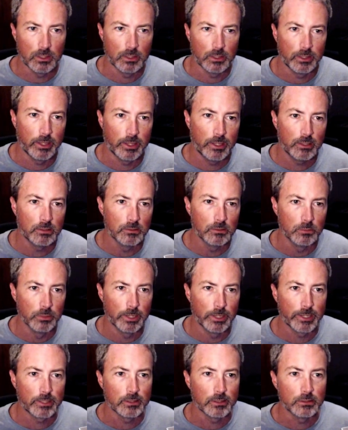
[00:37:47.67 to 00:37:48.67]
angle
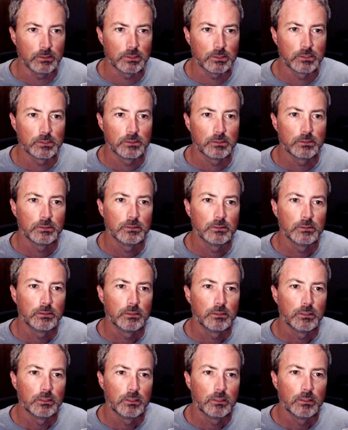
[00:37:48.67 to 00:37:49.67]
brackets
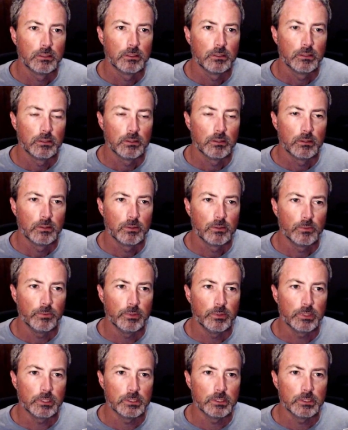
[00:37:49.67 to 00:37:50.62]
we can